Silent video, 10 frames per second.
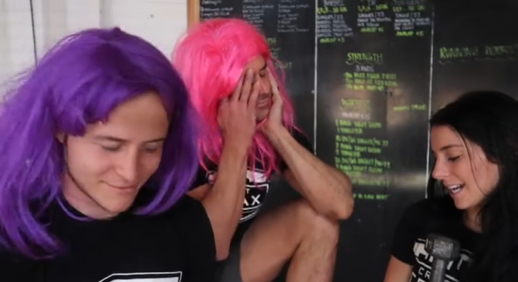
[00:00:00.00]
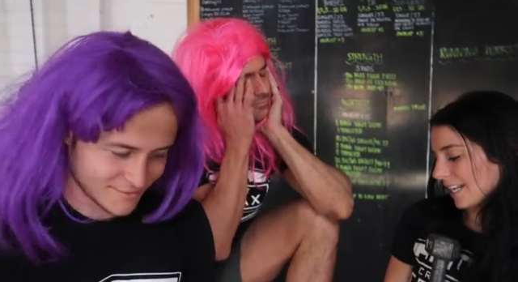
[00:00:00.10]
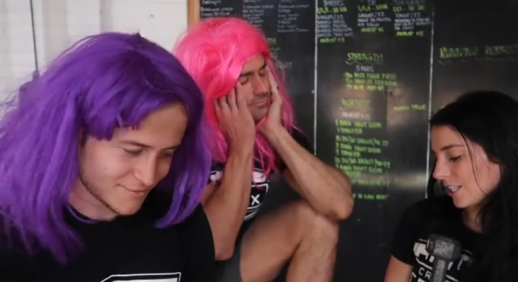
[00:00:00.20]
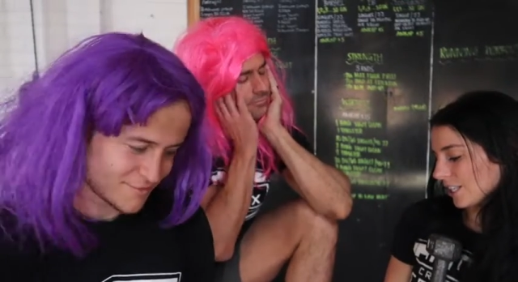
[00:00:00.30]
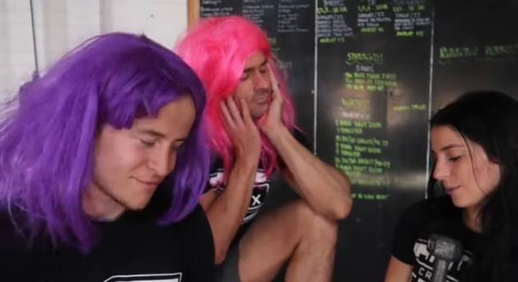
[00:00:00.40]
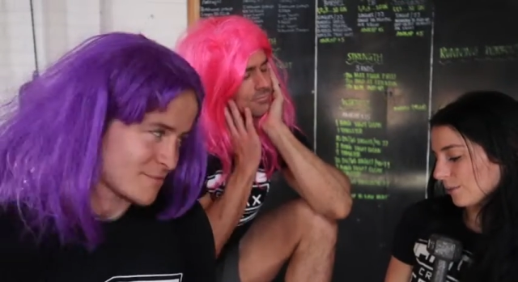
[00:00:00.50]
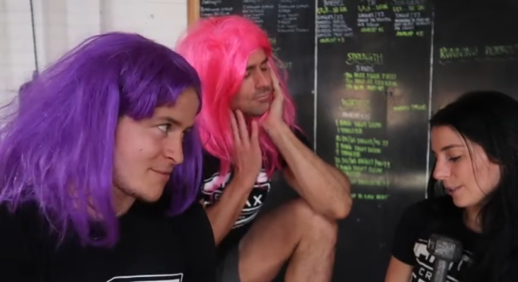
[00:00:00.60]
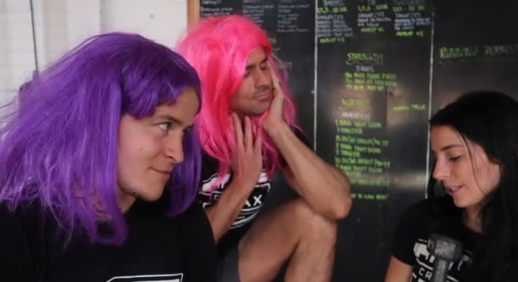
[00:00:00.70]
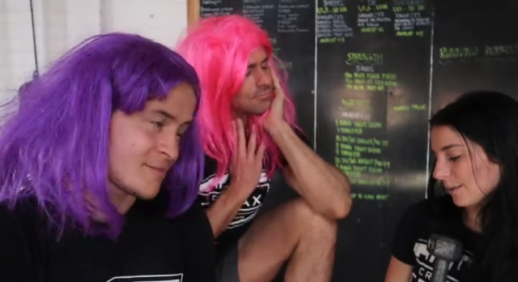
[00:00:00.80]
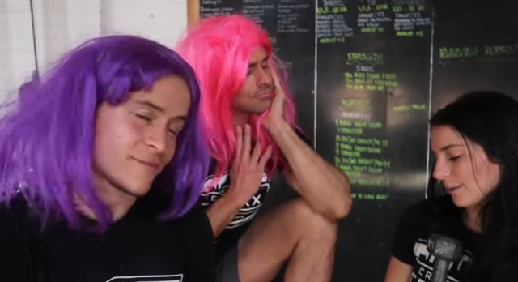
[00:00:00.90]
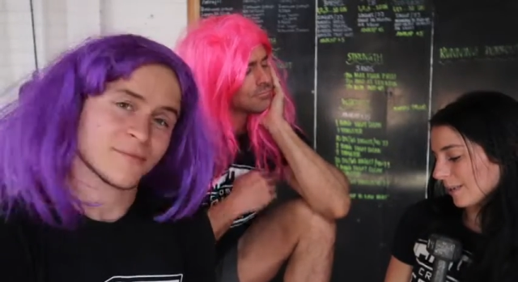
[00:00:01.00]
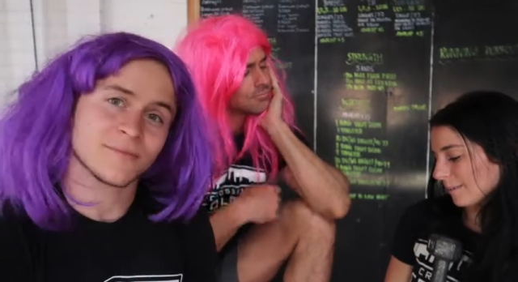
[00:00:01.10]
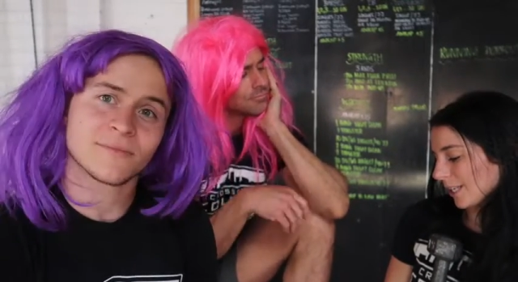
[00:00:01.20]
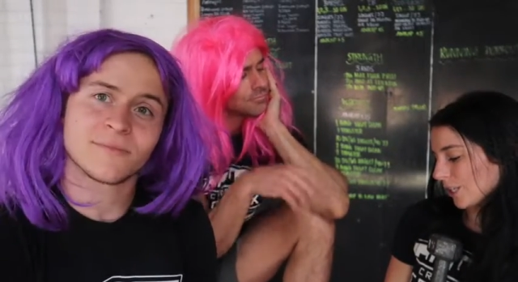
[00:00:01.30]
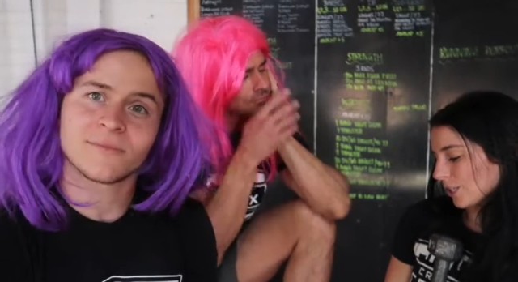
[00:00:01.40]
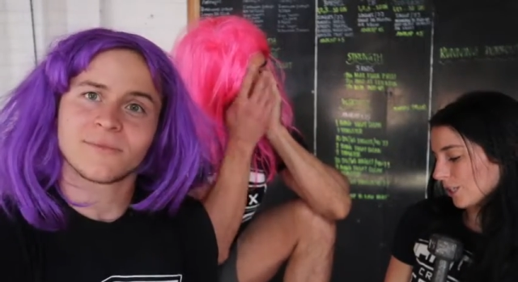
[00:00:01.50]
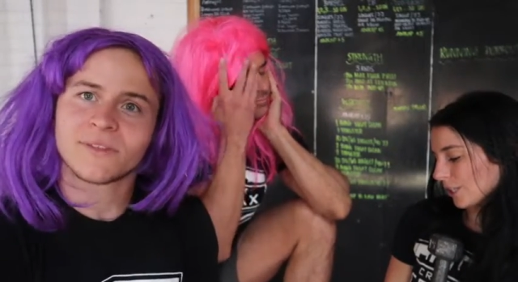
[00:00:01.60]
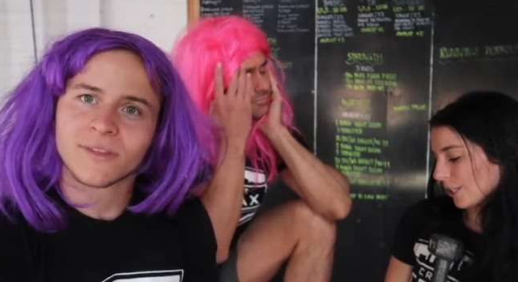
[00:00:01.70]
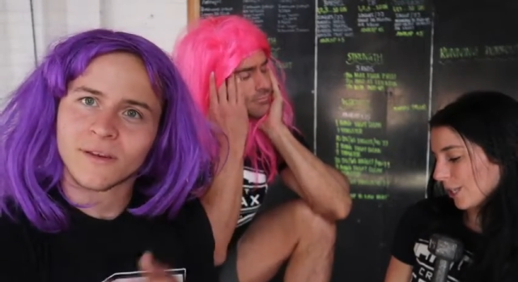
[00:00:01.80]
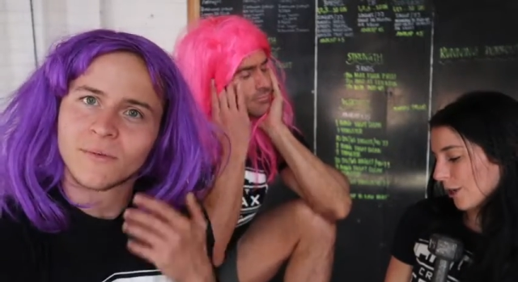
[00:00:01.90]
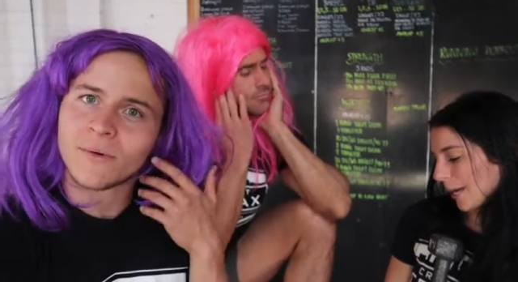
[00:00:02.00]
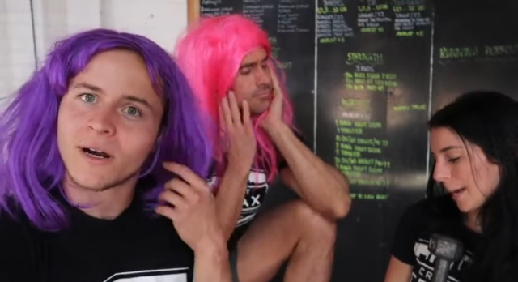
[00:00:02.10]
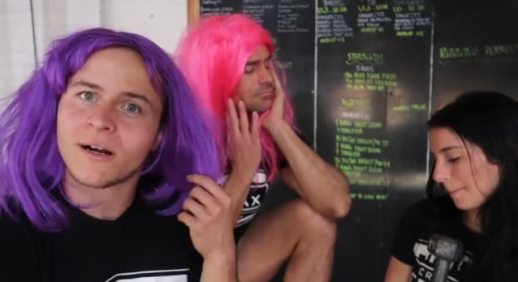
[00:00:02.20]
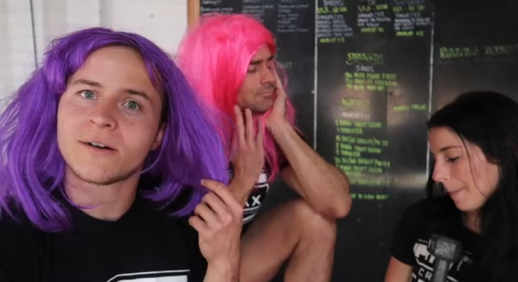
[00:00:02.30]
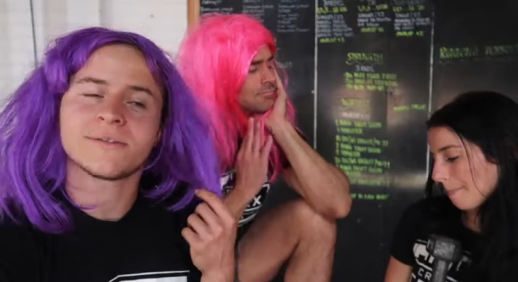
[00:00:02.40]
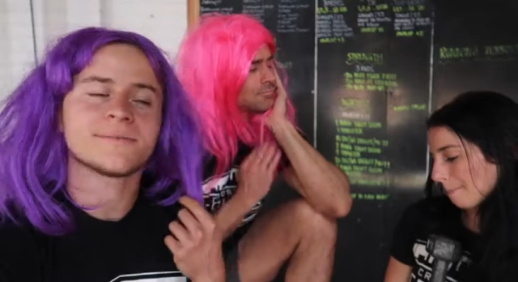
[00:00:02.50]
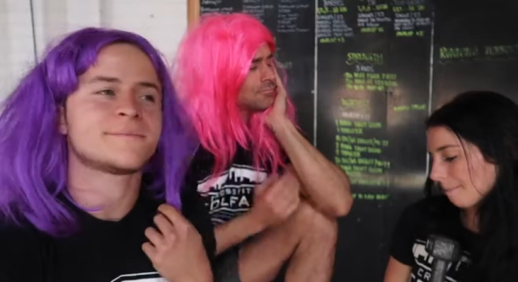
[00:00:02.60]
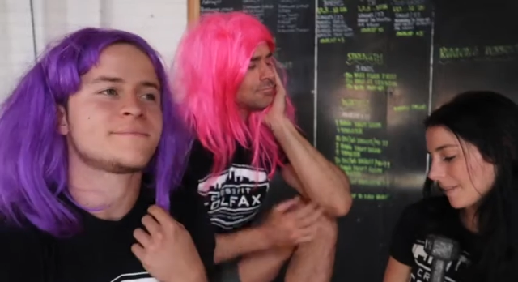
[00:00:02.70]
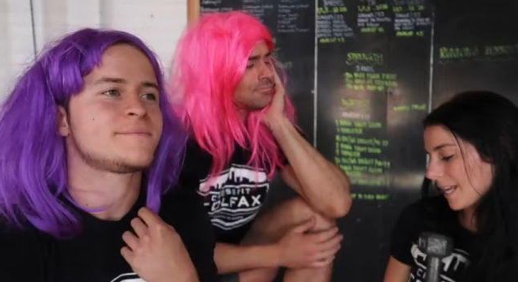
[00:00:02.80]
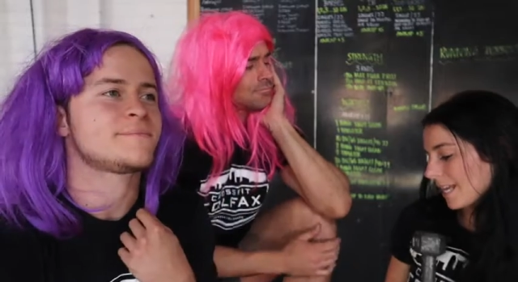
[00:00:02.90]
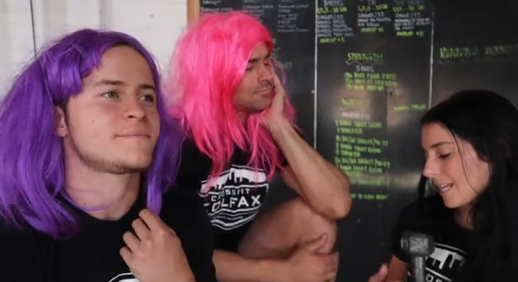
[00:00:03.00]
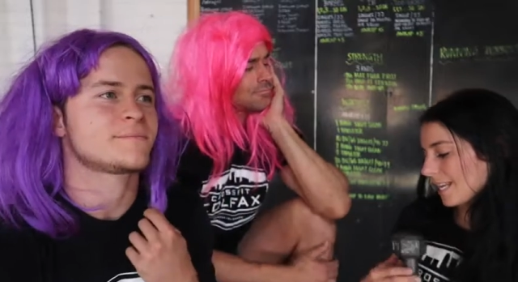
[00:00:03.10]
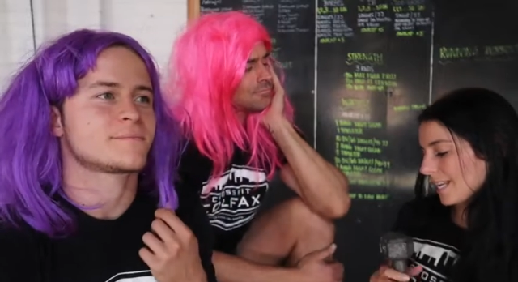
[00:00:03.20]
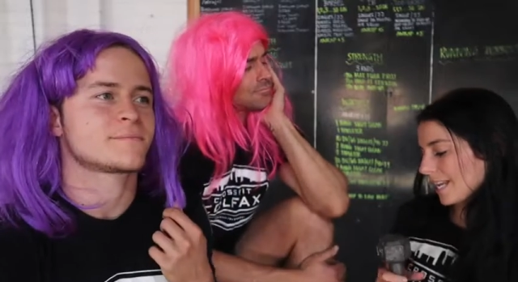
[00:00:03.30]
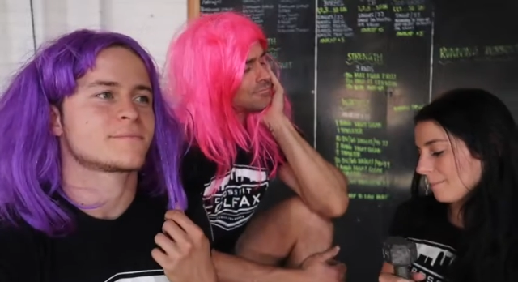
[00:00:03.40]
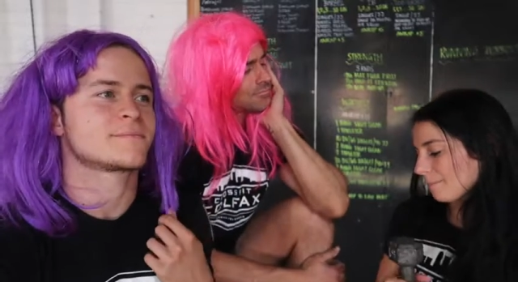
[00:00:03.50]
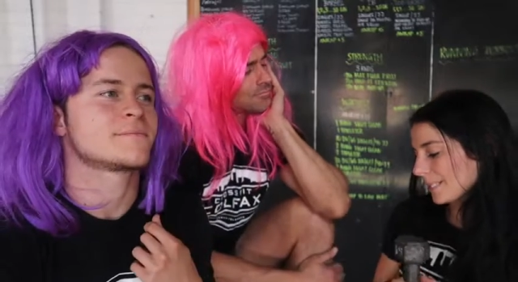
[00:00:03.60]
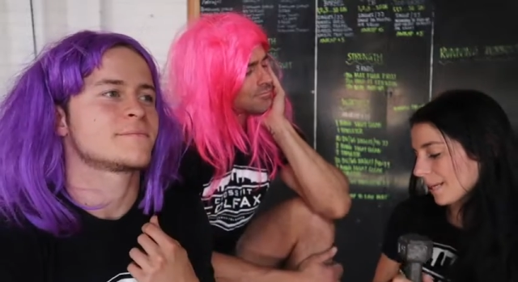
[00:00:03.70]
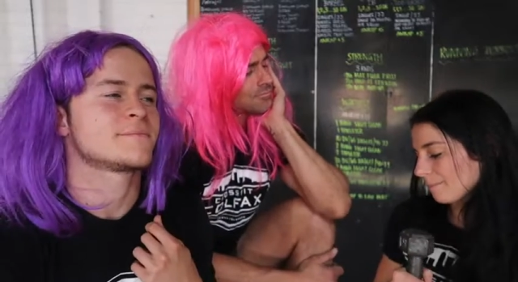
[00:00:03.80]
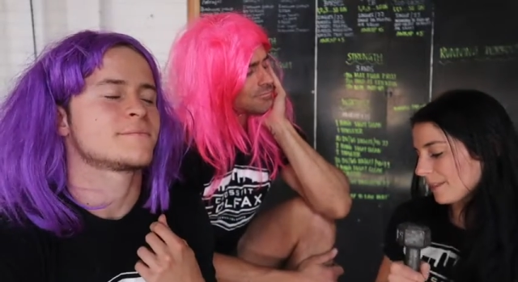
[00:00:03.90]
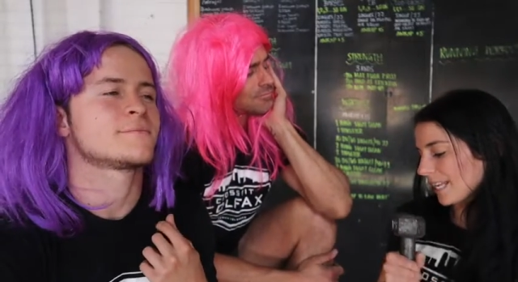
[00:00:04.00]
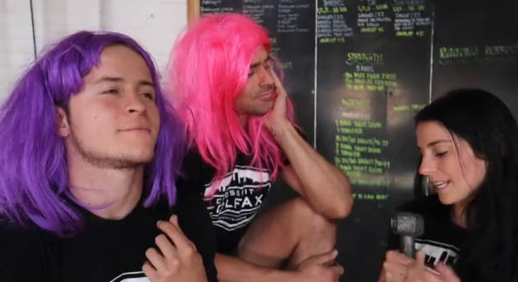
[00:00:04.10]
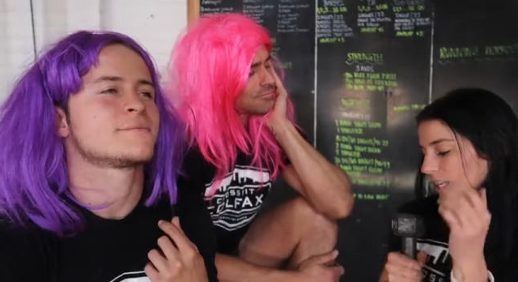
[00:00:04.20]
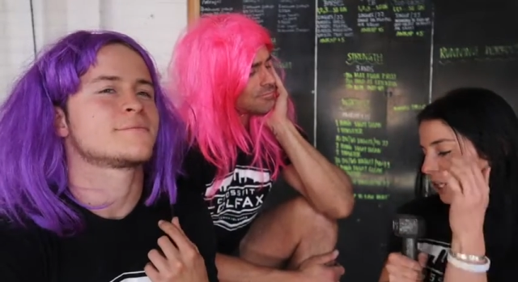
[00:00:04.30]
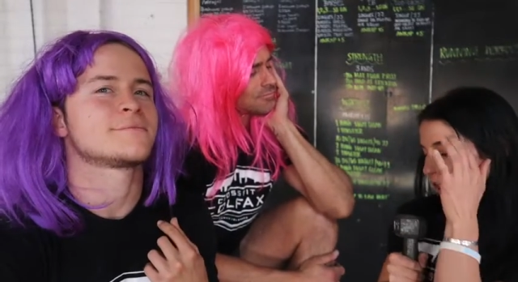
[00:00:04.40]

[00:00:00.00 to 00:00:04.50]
Speaker 1: I just really want to make sure. Okay. Wow. Name something